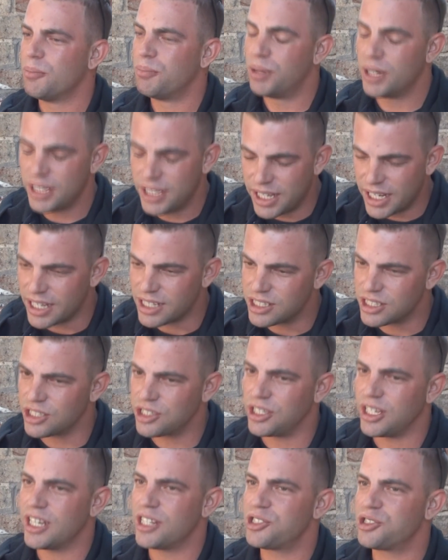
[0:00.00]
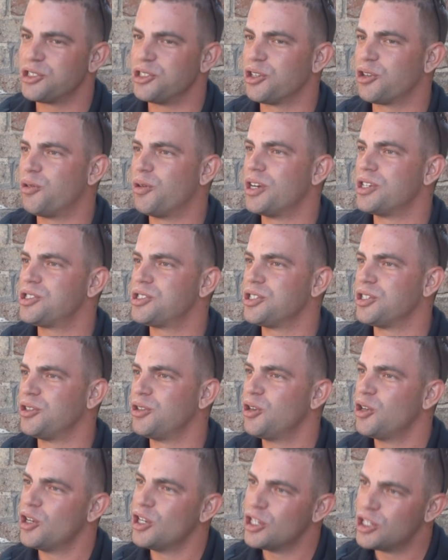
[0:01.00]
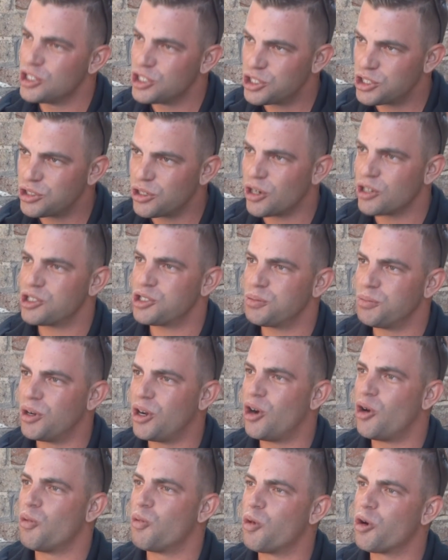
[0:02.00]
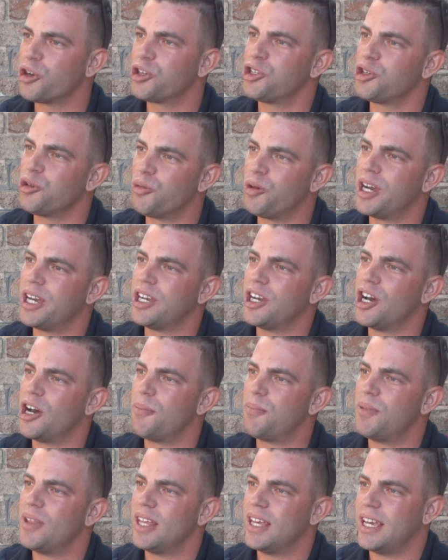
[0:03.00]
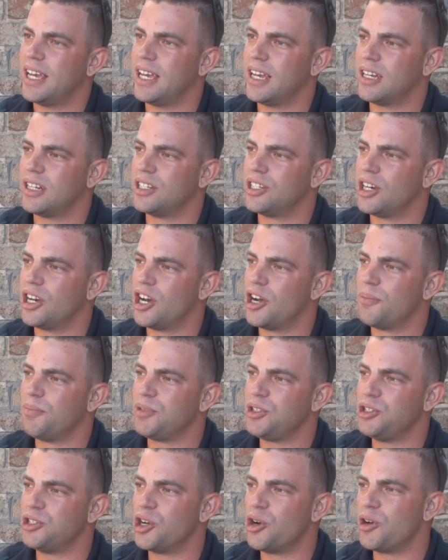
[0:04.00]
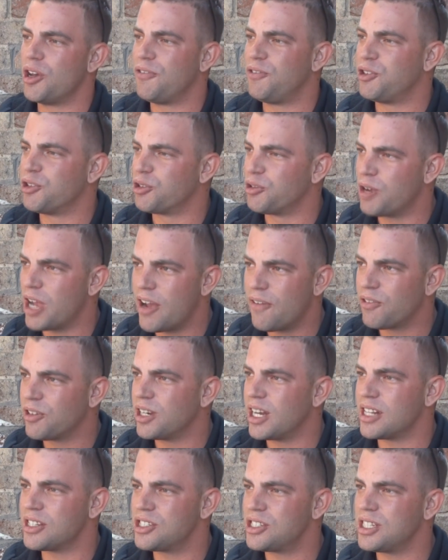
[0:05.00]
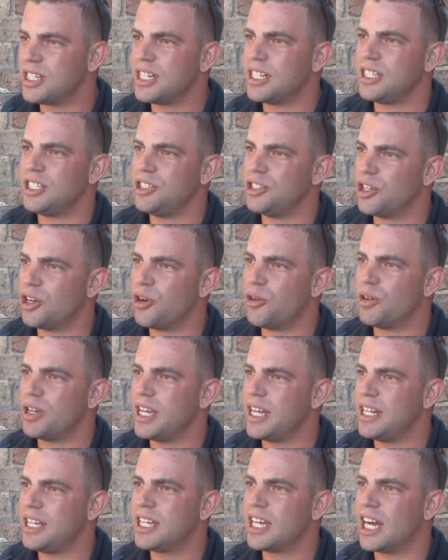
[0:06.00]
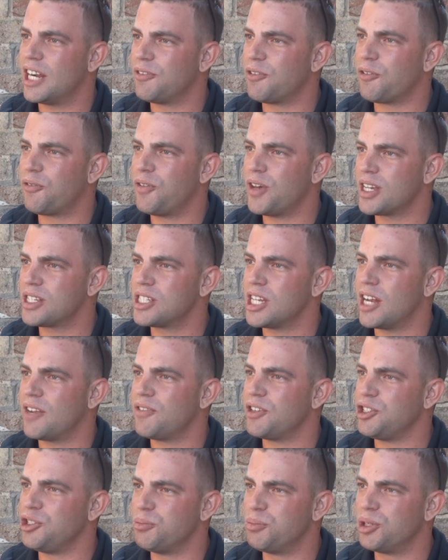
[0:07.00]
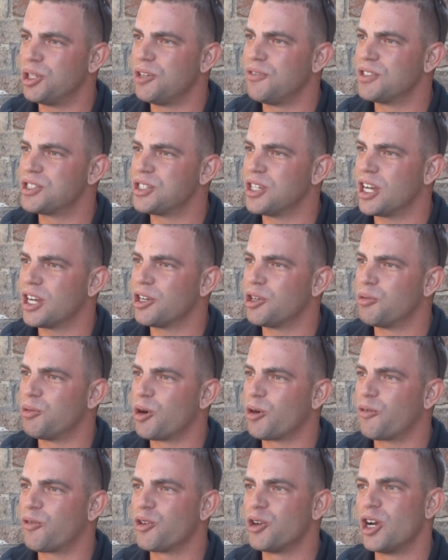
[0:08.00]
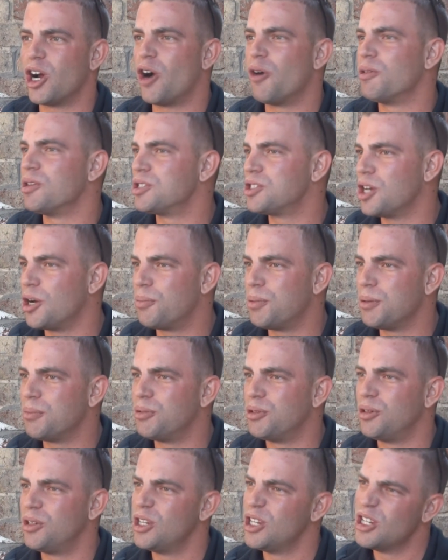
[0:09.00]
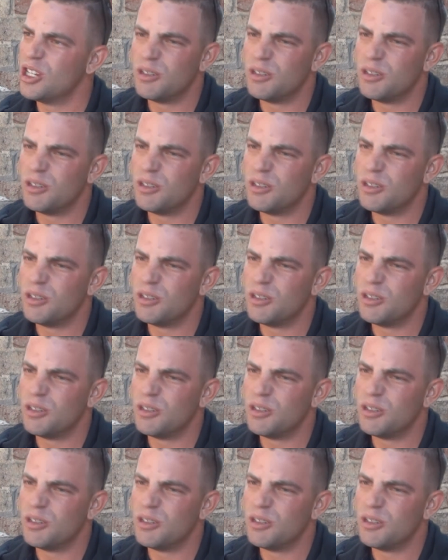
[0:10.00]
But yes, to answer your question, start small, work your way up, and you know, if you're ever not seeing, you know, any kind of effects out of it, and you believe it's not going to work for you, I always tell people,